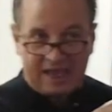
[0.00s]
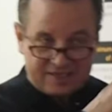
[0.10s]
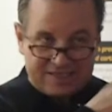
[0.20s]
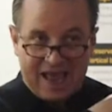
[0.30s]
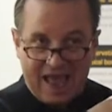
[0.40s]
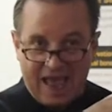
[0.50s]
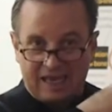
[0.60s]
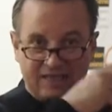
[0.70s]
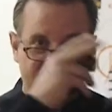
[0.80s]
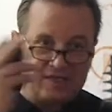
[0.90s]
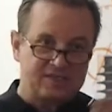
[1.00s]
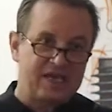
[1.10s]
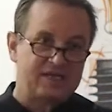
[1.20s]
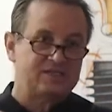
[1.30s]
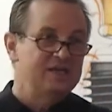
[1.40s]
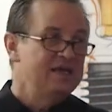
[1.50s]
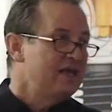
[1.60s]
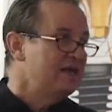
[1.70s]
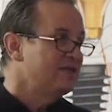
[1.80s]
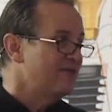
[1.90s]
Zag, and then the Zest.
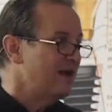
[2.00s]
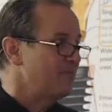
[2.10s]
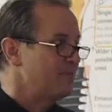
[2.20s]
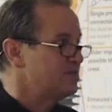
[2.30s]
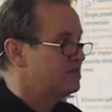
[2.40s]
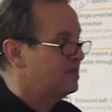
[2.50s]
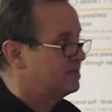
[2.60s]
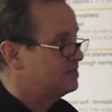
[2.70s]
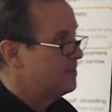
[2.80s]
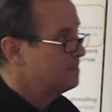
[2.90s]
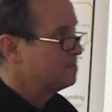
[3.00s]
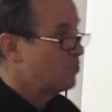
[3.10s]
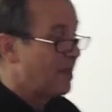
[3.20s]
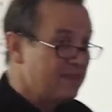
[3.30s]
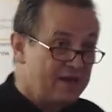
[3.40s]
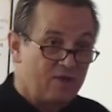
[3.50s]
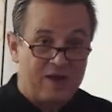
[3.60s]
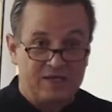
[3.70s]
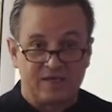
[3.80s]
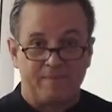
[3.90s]
He developed these things, and then he
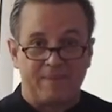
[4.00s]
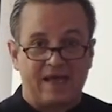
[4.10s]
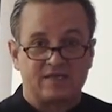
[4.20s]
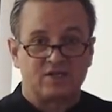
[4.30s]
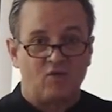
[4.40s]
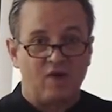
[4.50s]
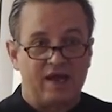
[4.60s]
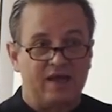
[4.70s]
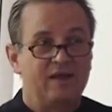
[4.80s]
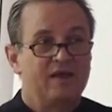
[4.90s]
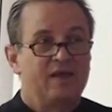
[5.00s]
winds up passing away.